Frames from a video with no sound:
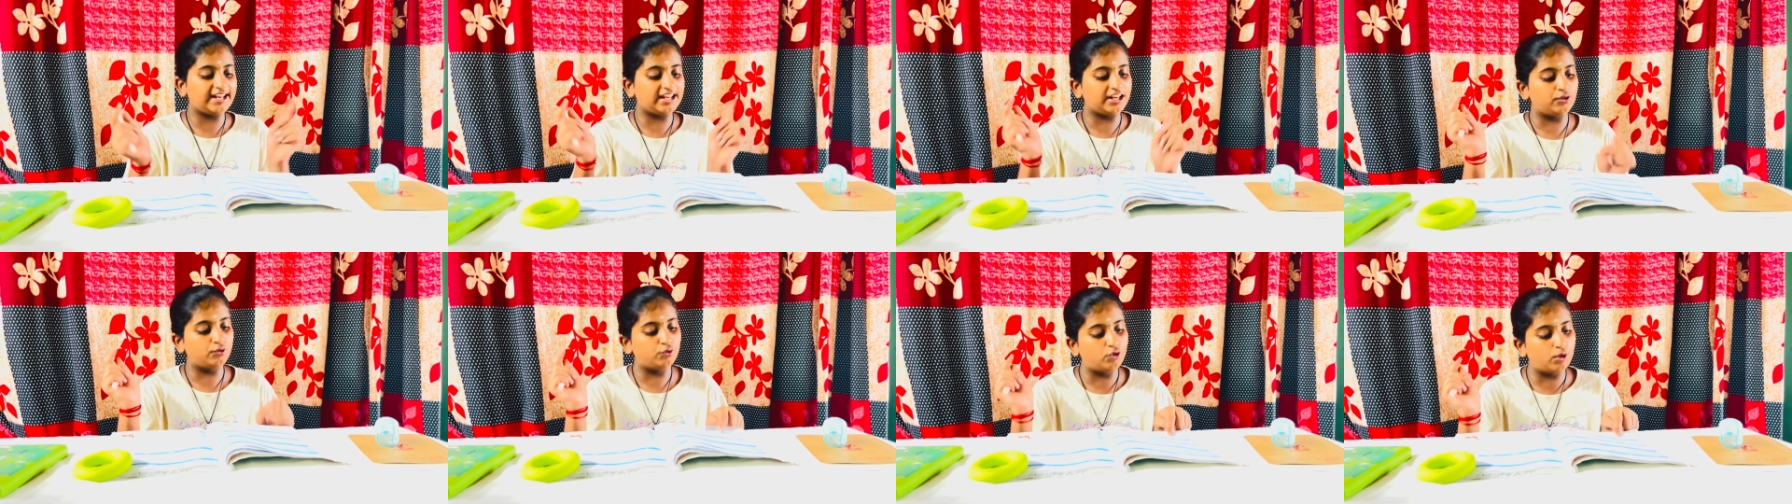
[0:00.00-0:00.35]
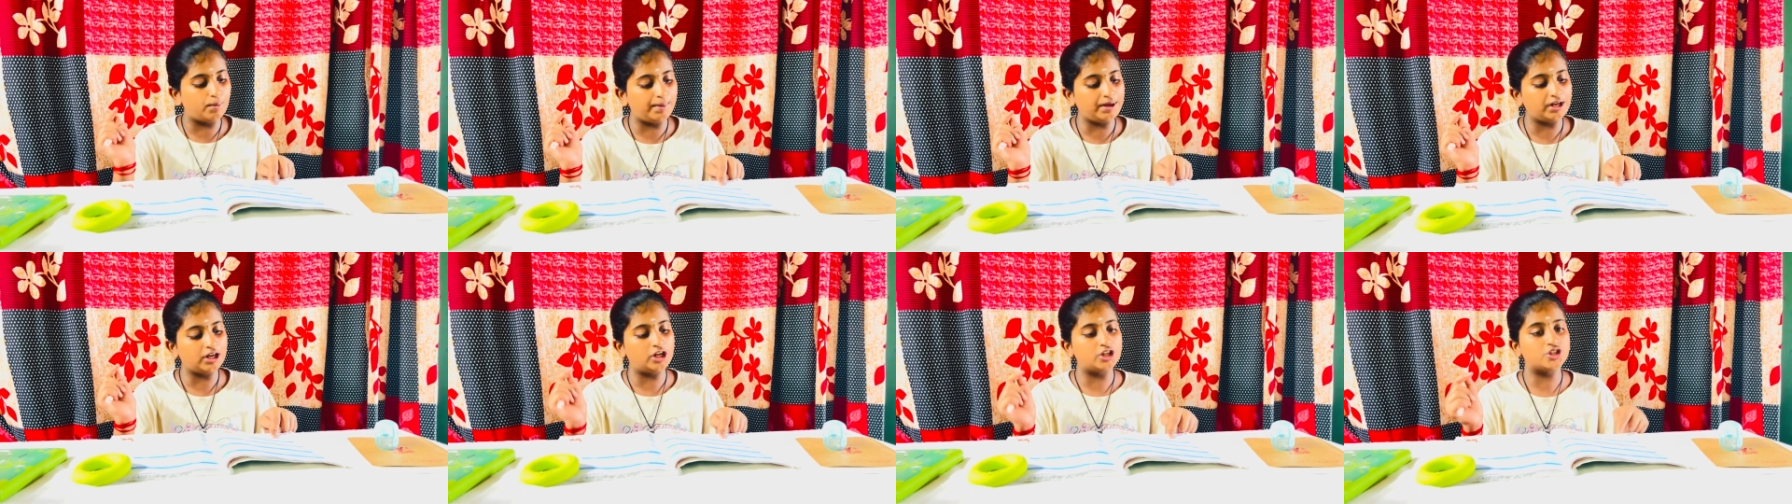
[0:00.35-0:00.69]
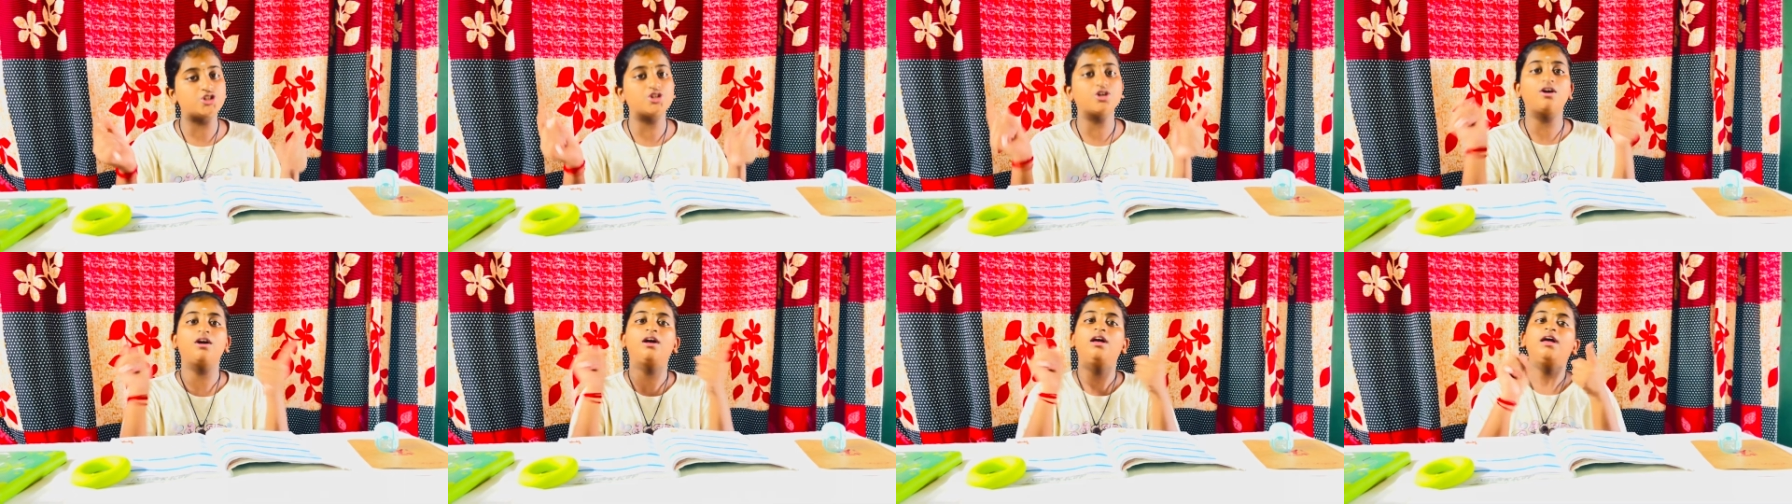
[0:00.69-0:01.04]
In women
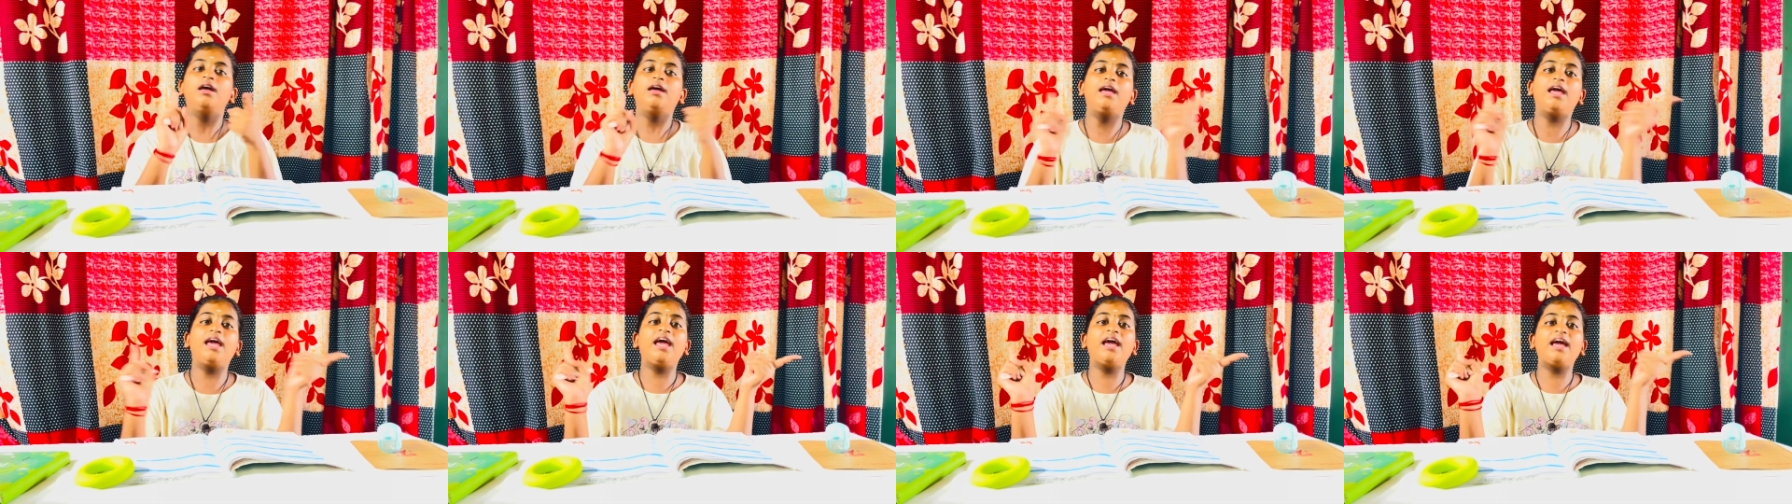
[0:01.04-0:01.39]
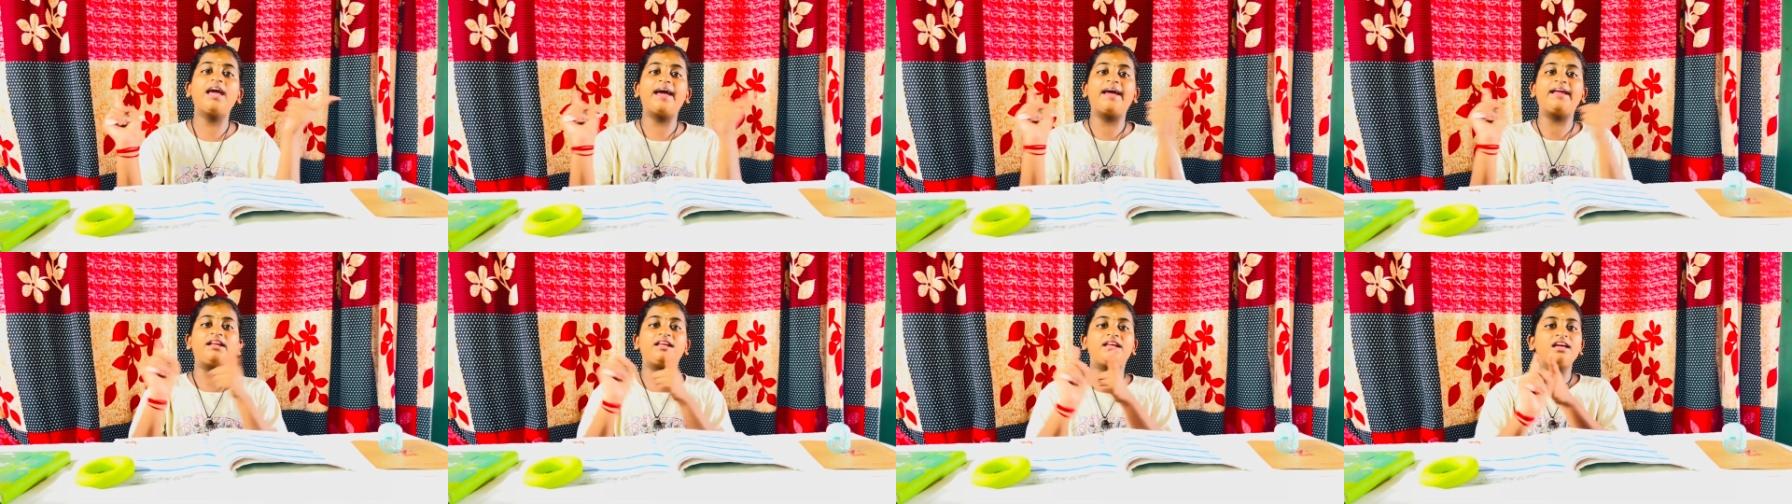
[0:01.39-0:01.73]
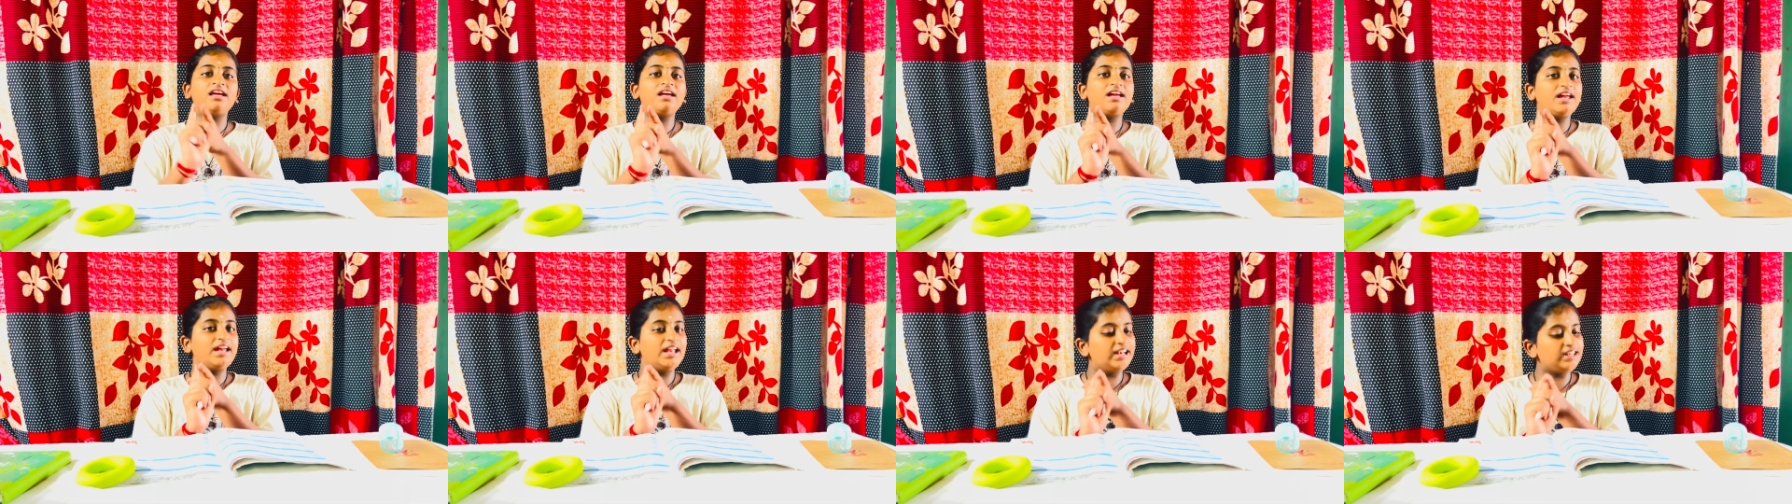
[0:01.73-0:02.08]
also, A and
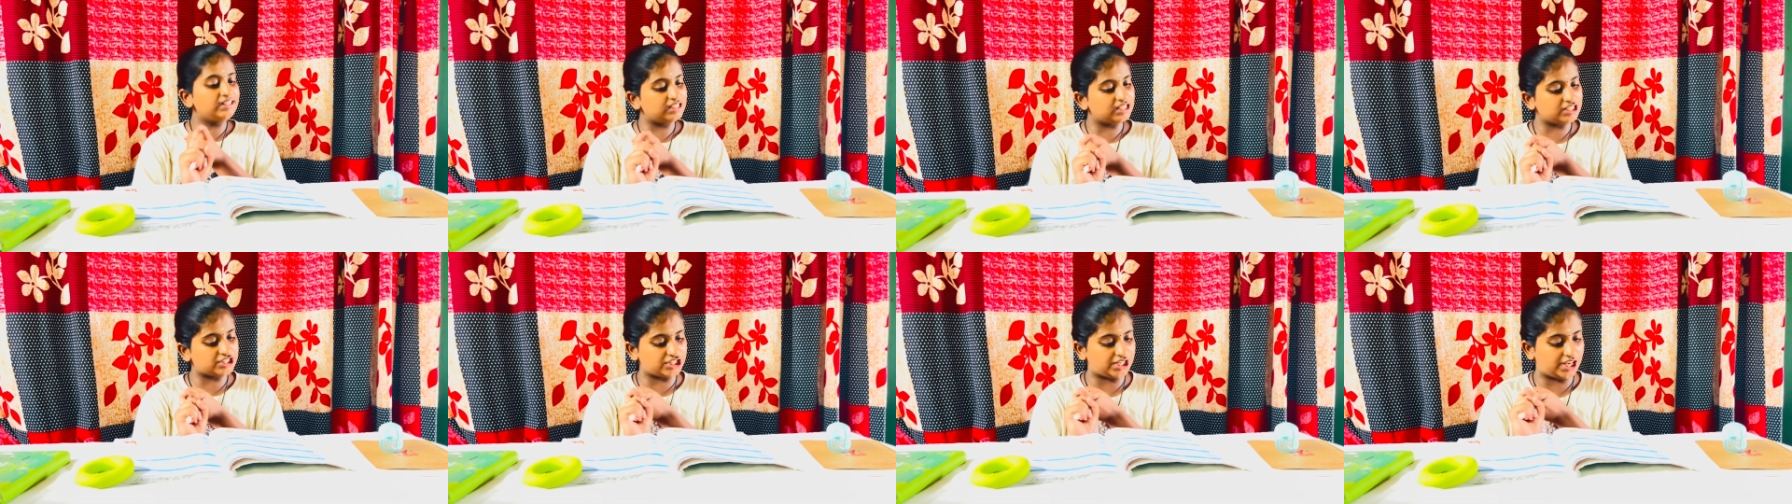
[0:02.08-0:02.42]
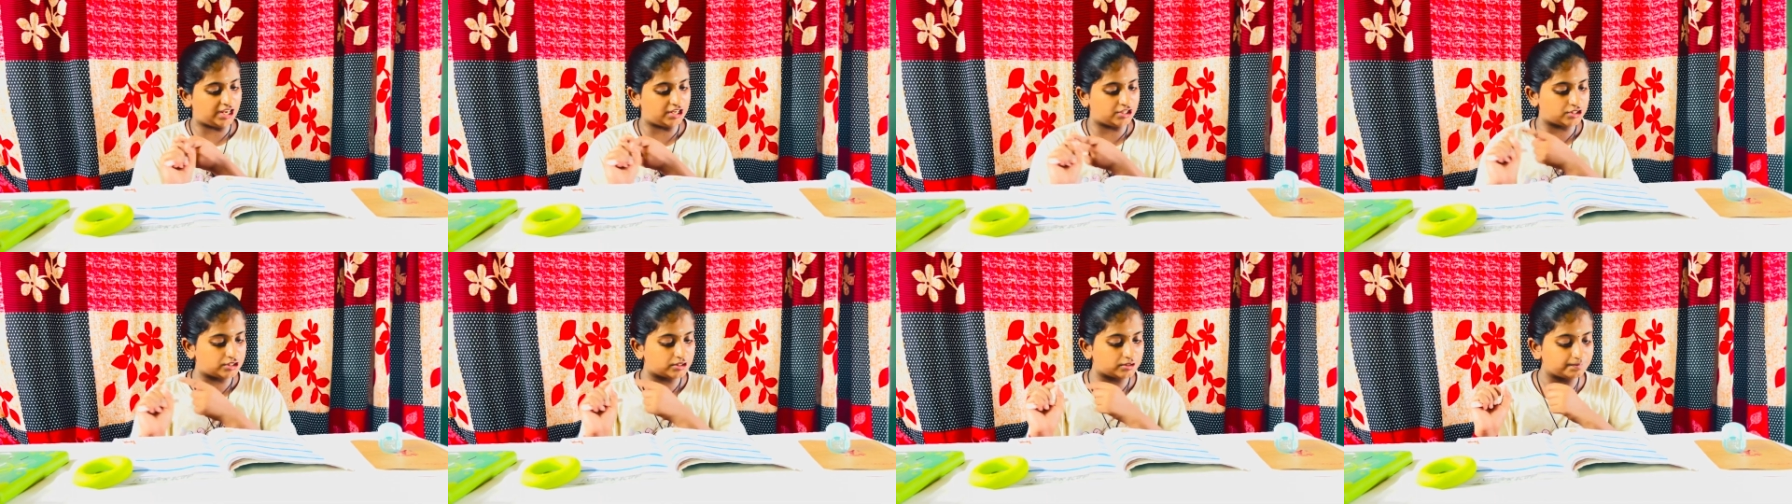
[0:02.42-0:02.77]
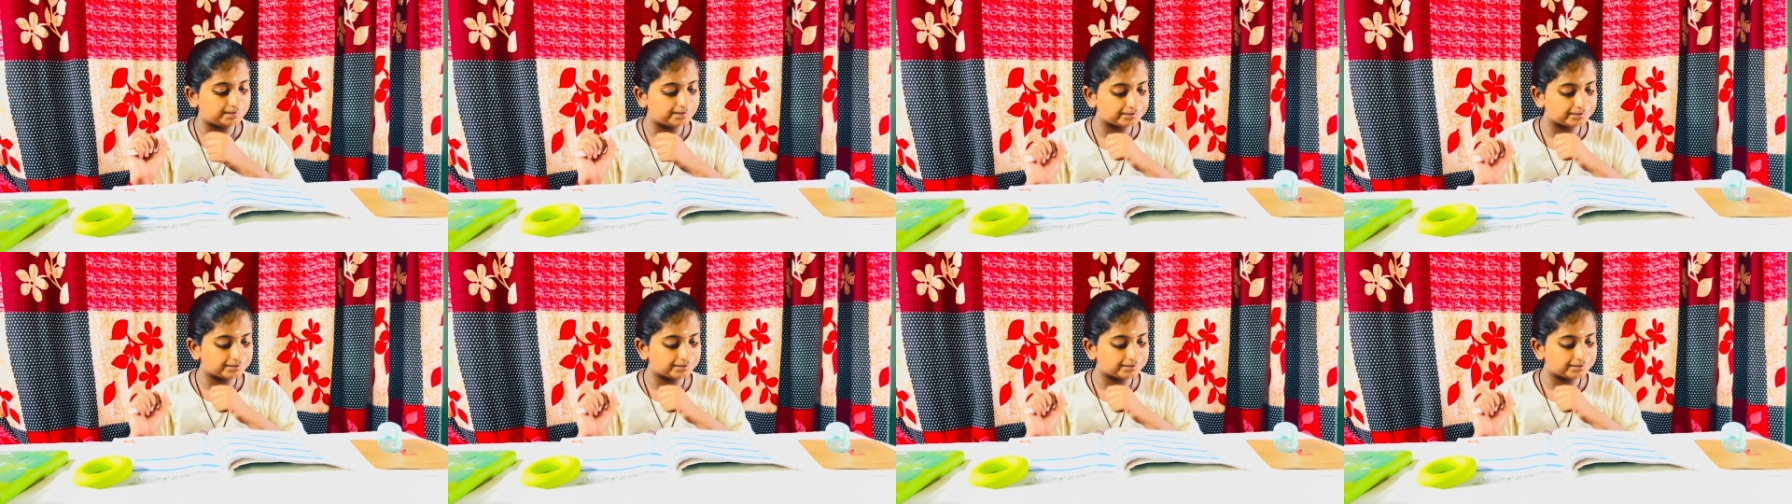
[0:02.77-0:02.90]
E interchange.